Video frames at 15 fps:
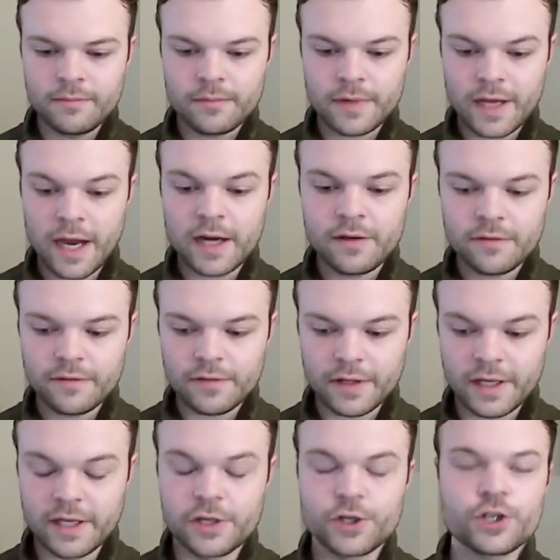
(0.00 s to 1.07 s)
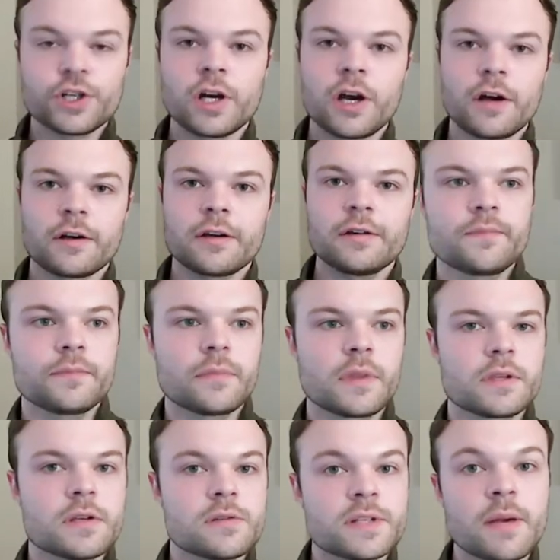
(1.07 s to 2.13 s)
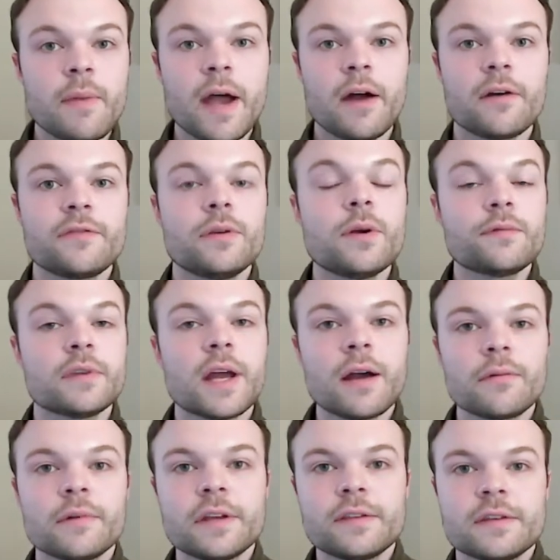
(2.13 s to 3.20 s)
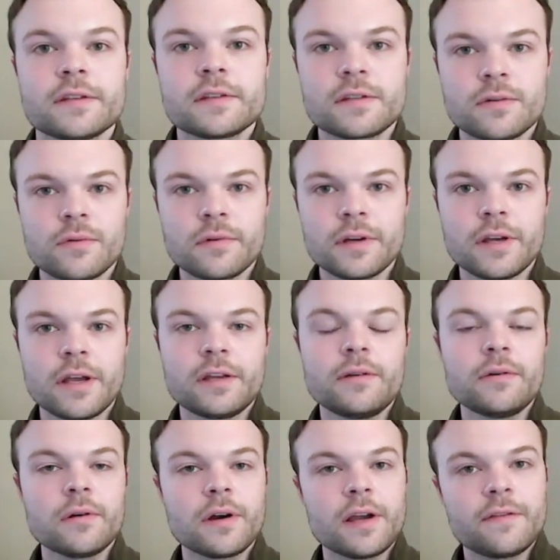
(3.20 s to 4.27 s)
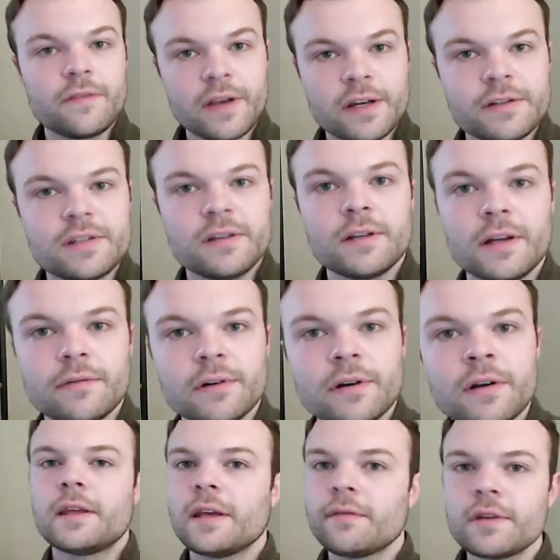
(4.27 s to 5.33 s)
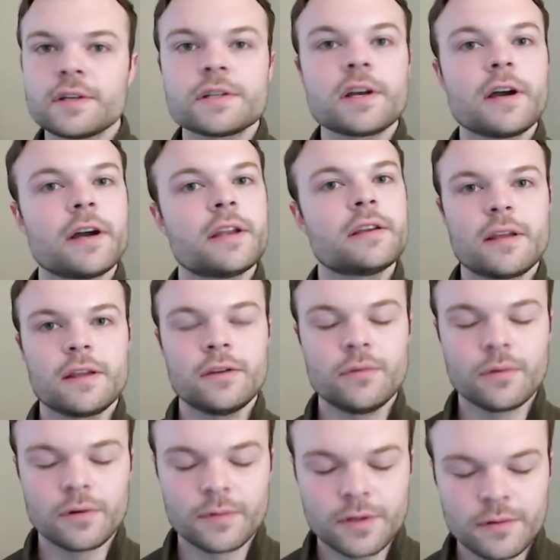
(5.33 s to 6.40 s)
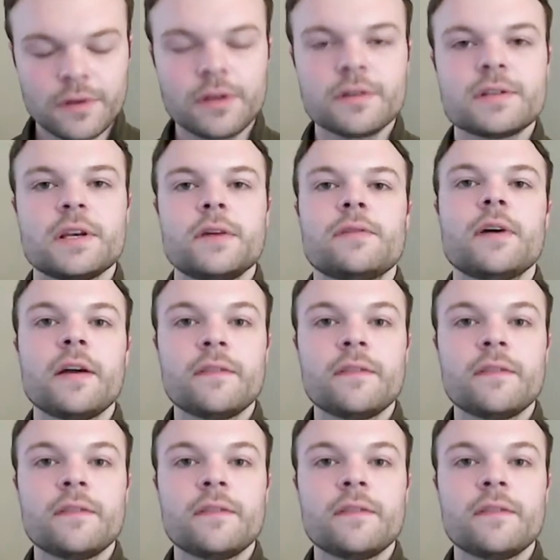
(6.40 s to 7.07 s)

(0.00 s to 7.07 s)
kind of like in shock. So somehow, if you have not read this story and you are a fantasy lover, give it a shot. You are doing yourself a